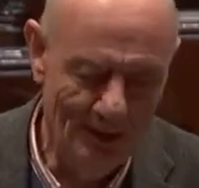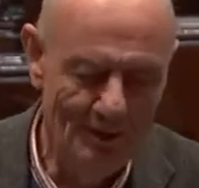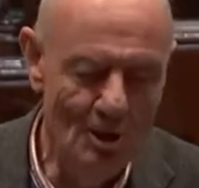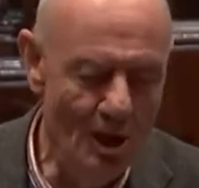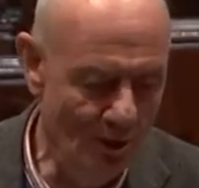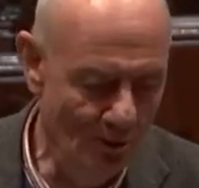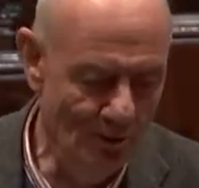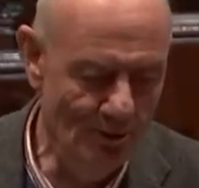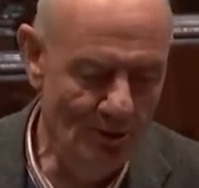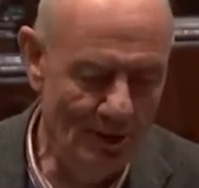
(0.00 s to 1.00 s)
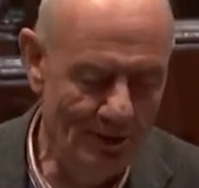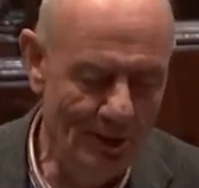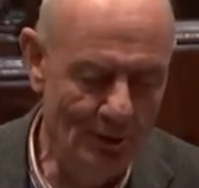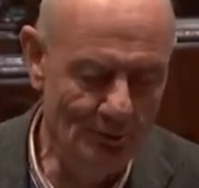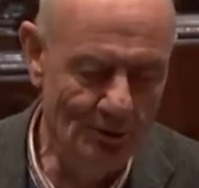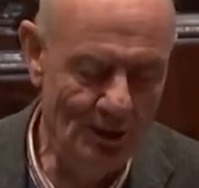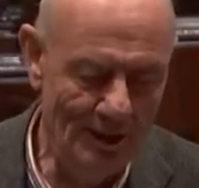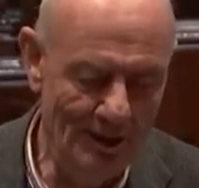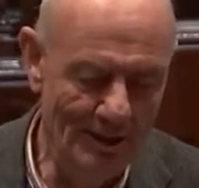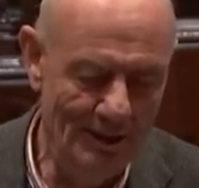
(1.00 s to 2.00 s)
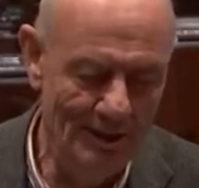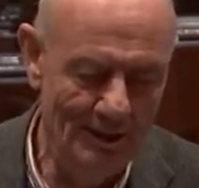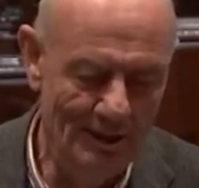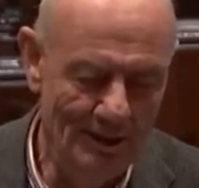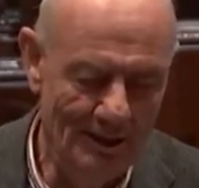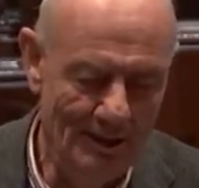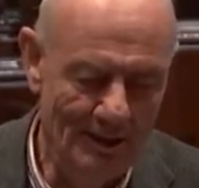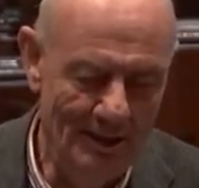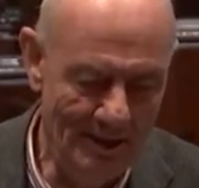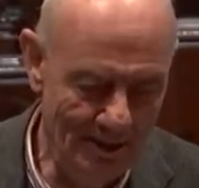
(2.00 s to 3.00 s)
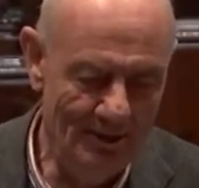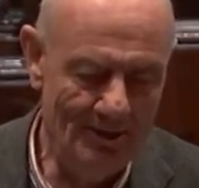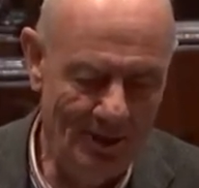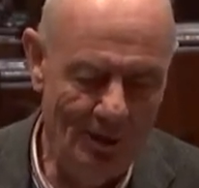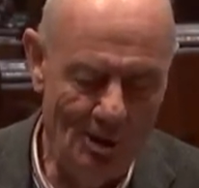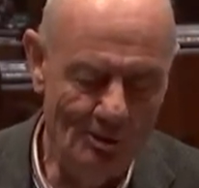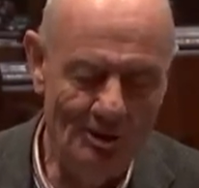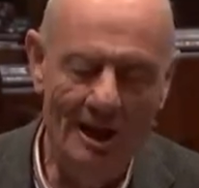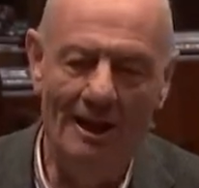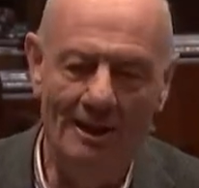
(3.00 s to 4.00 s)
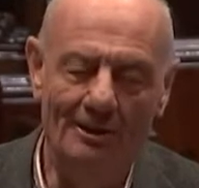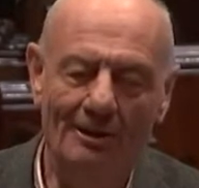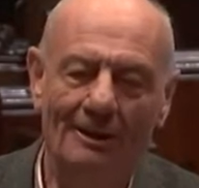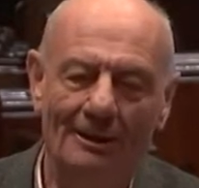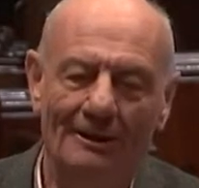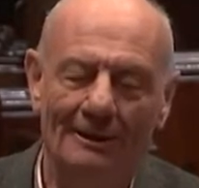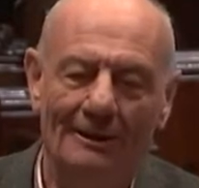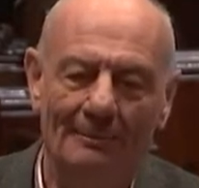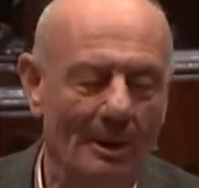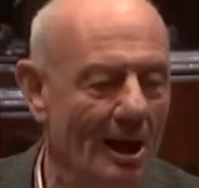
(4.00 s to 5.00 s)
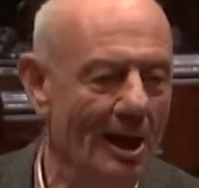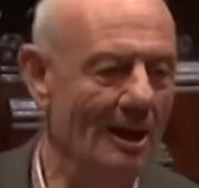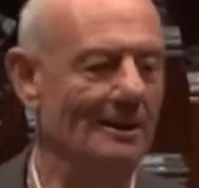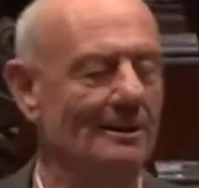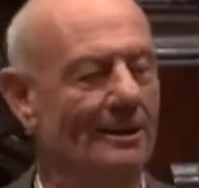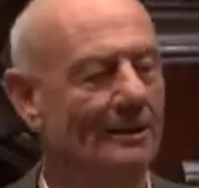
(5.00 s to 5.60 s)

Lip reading: knows that culture is the long tail behind